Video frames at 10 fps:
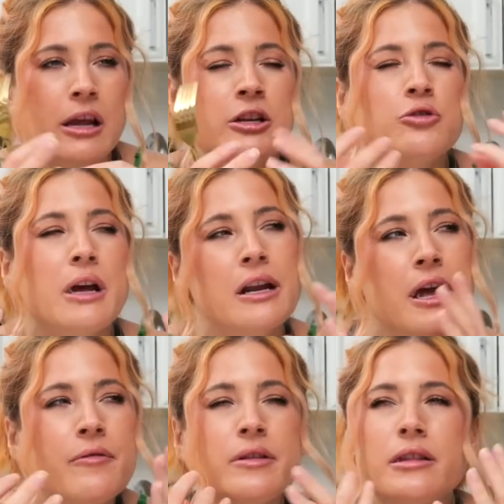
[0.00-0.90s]
and you get
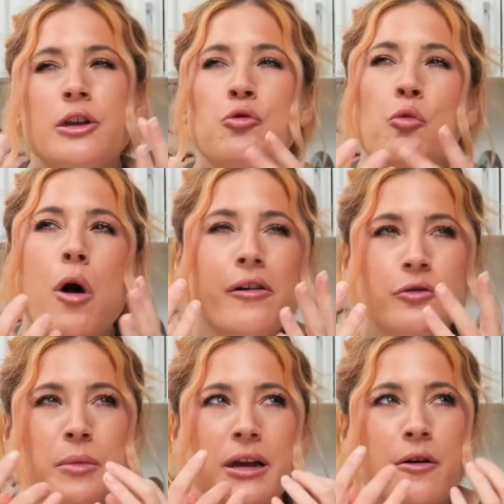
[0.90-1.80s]
everything that you want
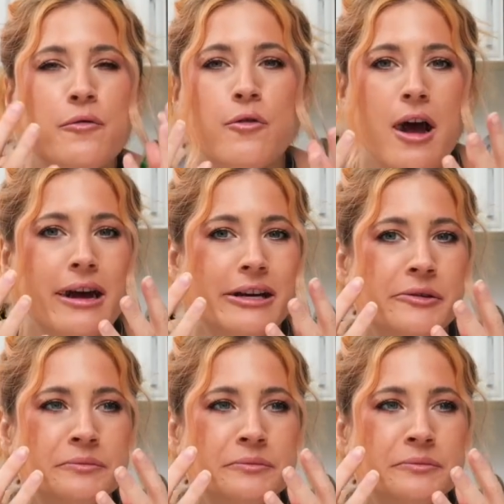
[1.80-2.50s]
from like a fried